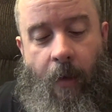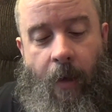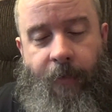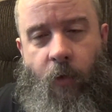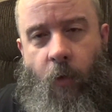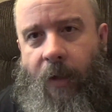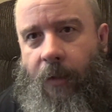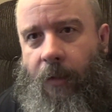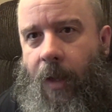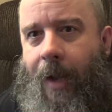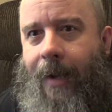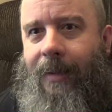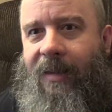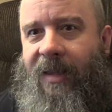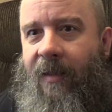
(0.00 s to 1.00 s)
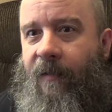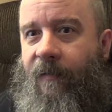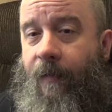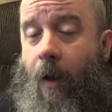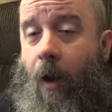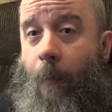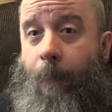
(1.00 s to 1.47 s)
and you can line
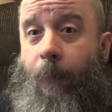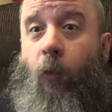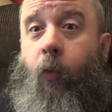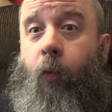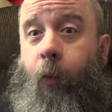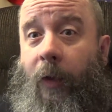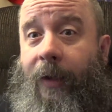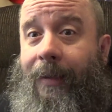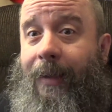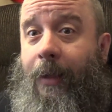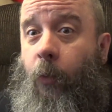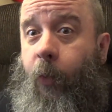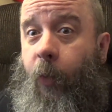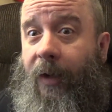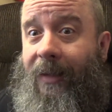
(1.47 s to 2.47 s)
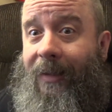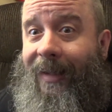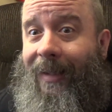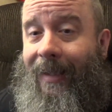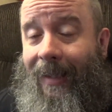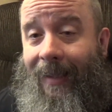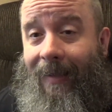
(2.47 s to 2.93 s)
things up really,
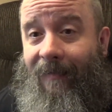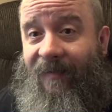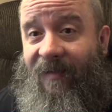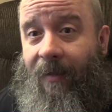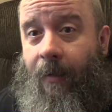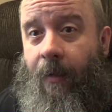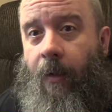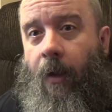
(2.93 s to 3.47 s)
really easy.